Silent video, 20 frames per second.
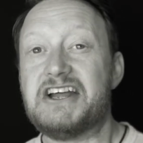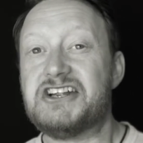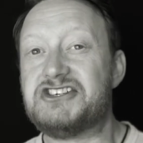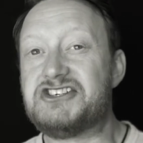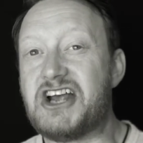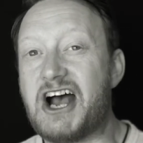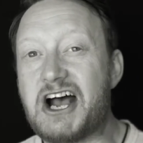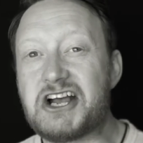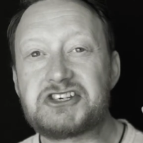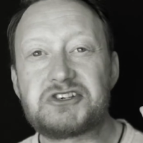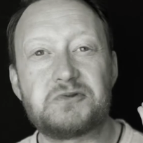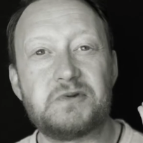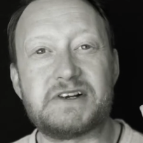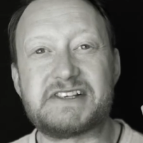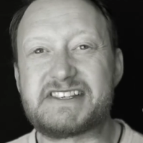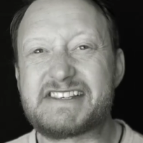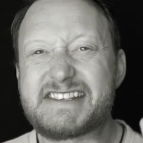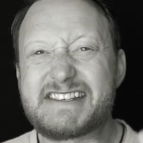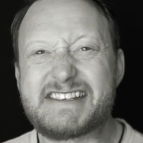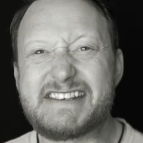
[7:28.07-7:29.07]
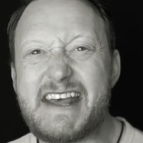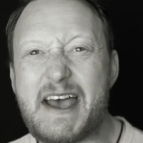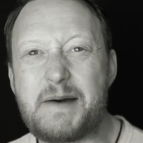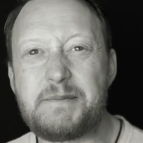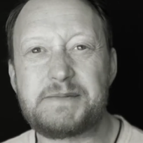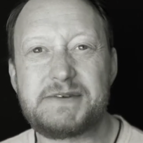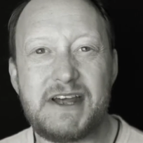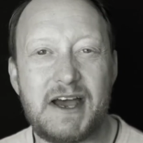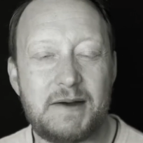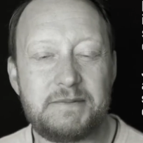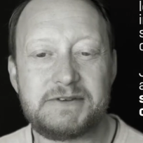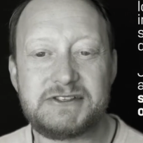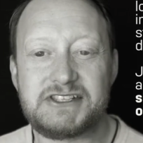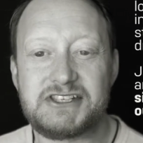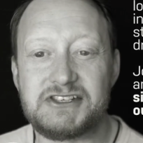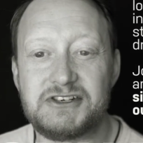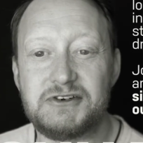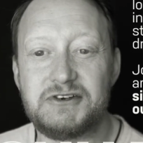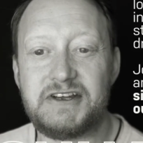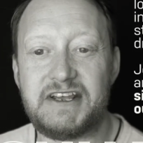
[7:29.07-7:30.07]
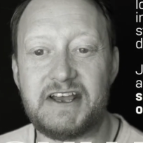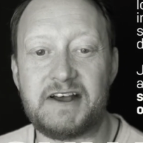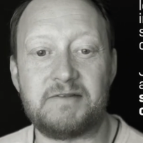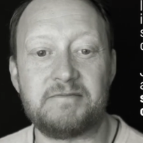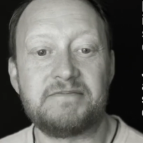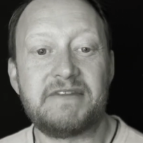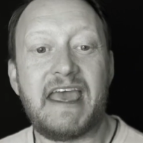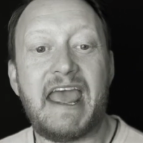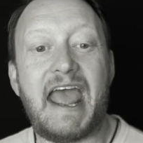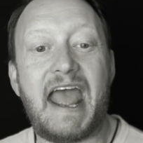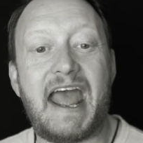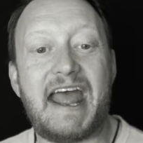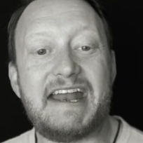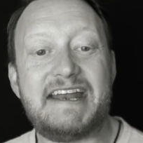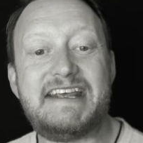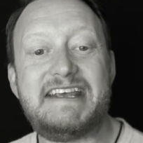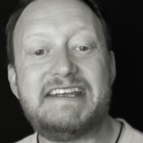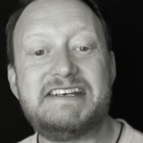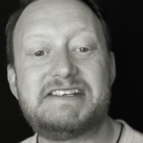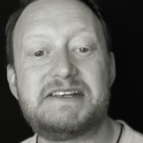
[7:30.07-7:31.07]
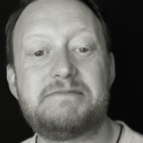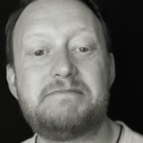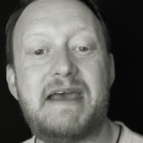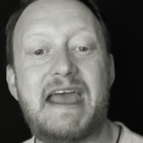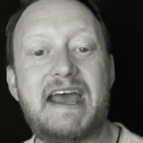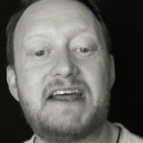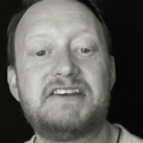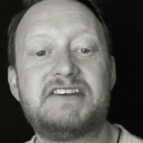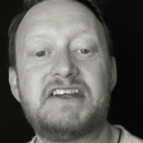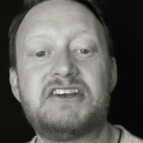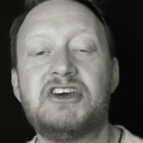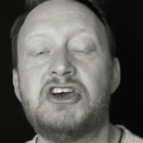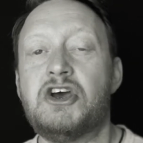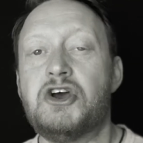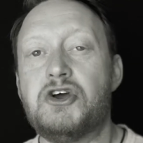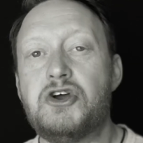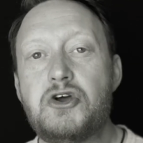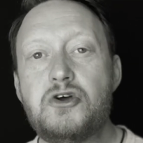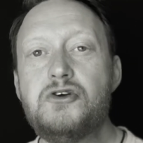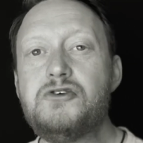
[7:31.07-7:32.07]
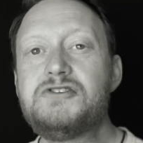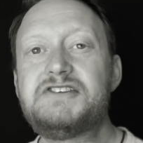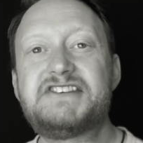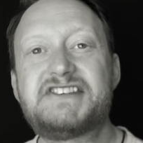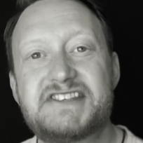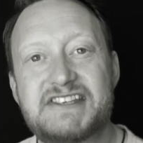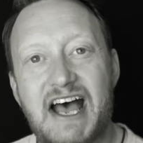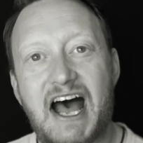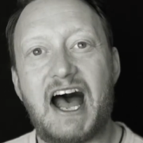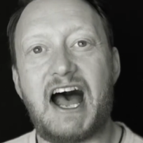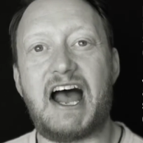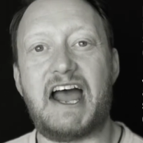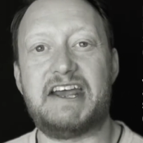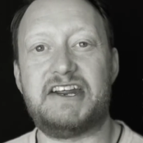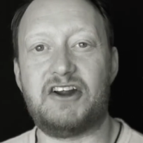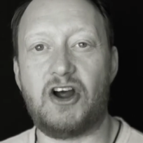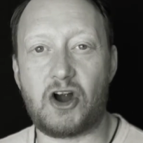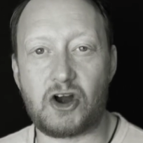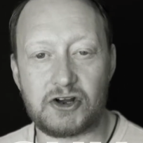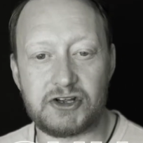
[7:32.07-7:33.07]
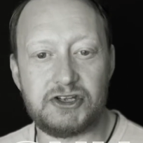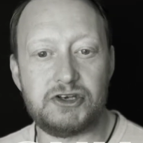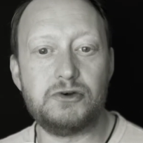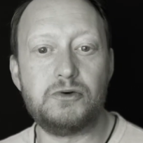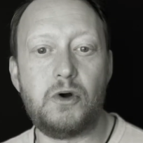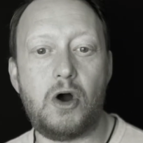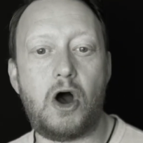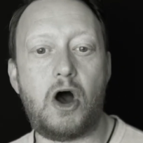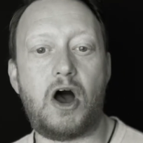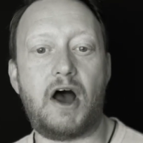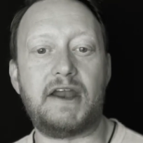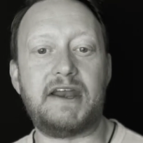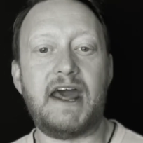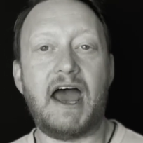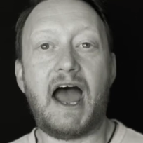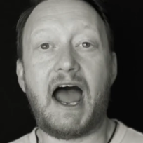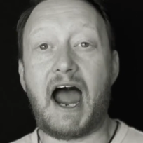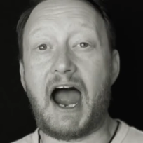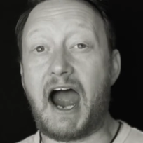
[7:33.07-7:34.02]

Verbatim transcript: Joshua stepped up to him and he demanded, Whose side are you on?